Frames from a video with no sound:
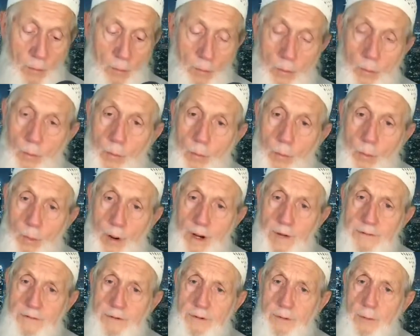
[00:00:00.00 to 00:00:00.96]
what
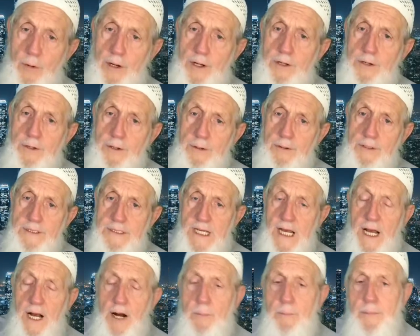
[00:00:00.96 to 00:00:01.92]
you want to do is
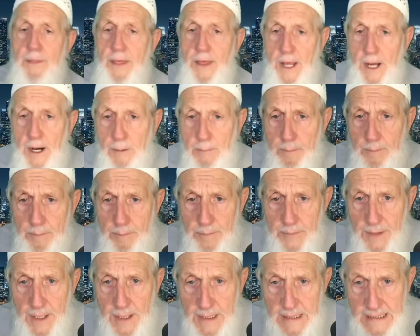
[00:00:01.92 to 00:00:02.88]
help them
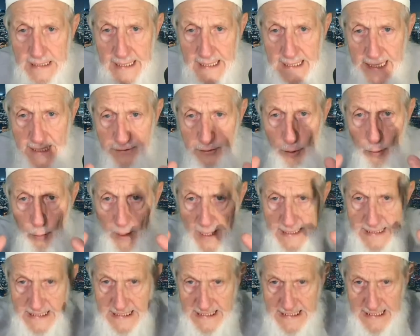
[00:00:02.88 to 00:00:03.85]
to get the right
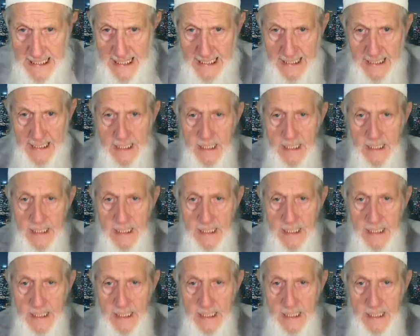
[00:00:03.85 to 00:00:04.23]
setting,